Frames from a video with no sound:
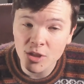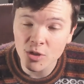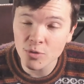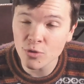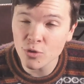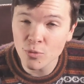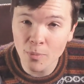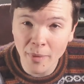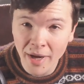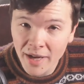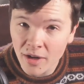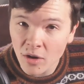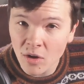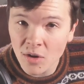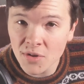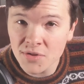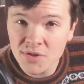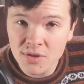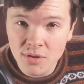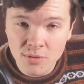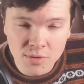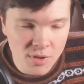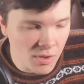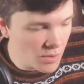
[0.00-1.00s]
You might
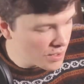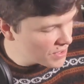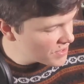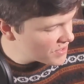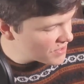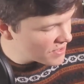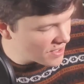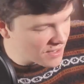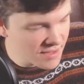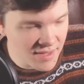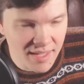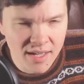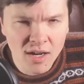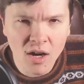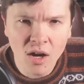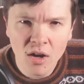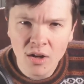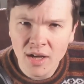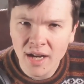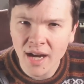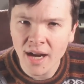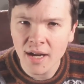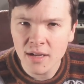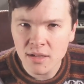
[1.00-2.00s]
also notice that they
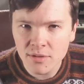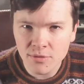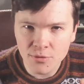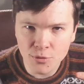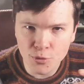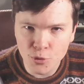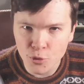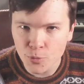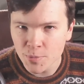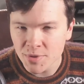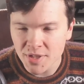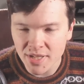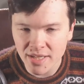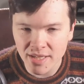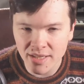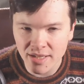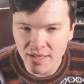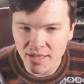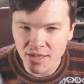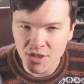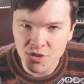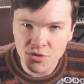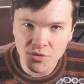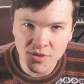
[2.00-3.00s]
are kind of grouped in
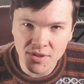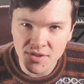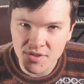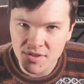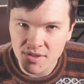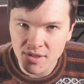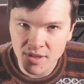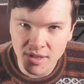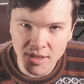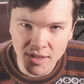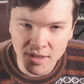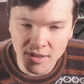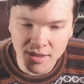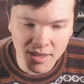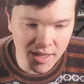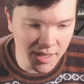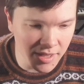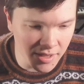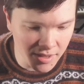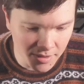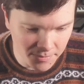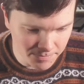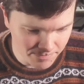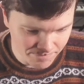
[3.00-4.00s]
an interesting,
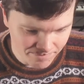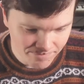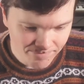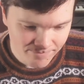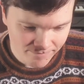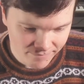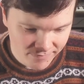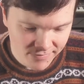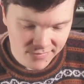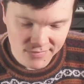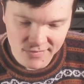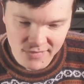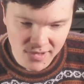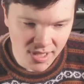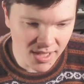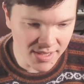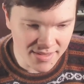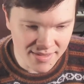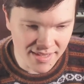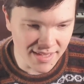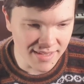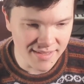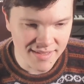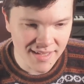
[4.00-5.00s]
like,
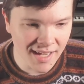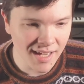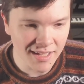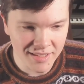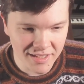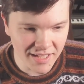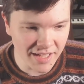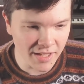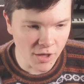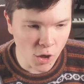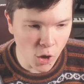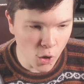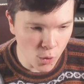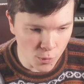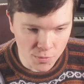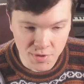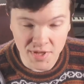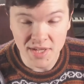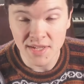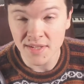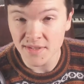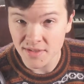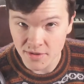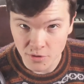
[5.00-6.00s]
it's not like, oh,
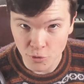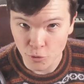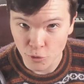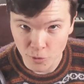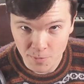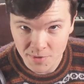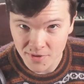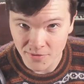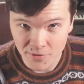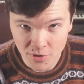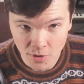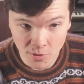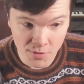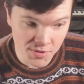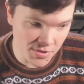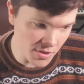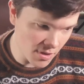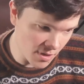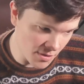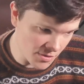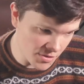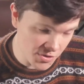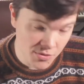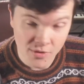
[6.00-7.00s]
these groups of notes
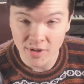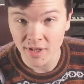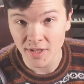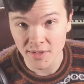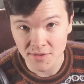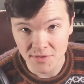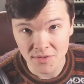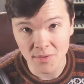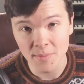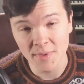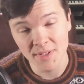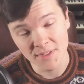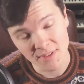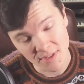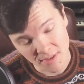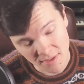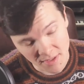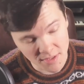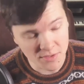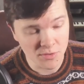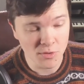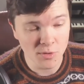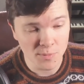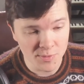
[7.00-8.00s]
are string instruments and
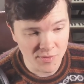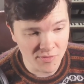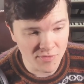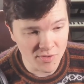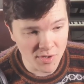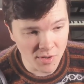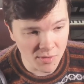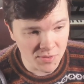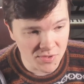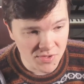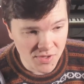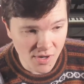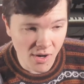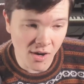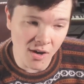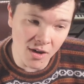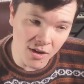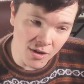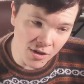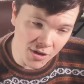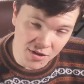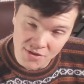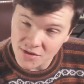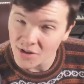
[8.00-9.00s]
these groups of notes
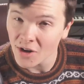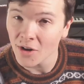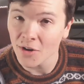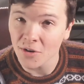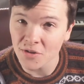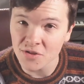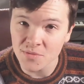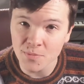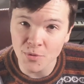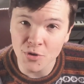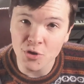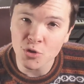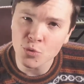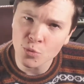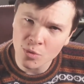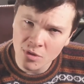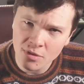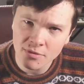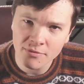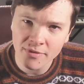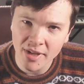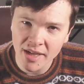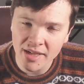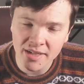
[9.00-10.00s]
are guitars, but you
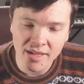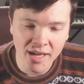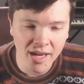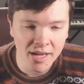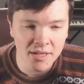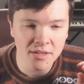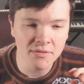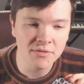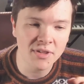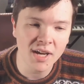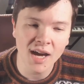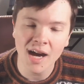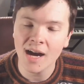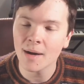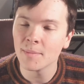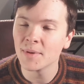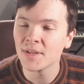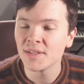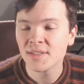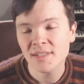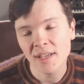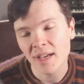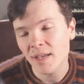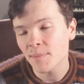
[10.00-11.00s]
will find kind of
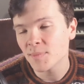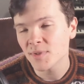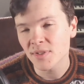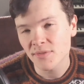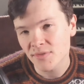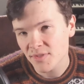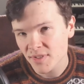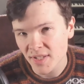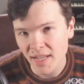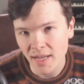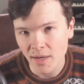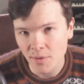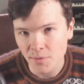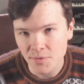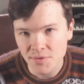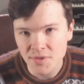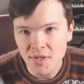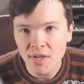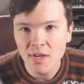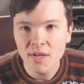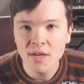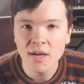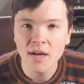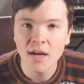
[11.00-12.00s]
common types of sounds
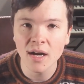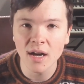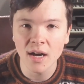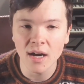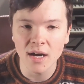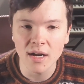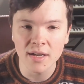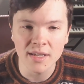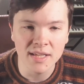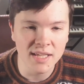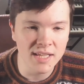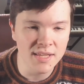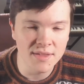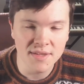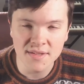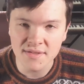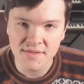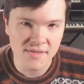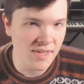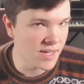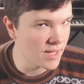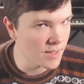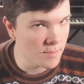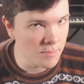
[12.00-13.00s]
in the
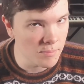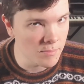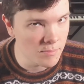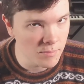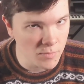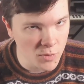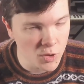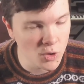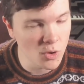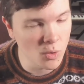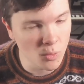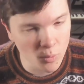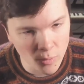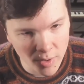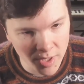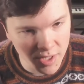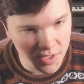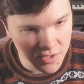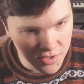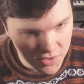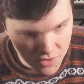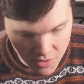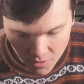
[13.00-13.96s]
same note range.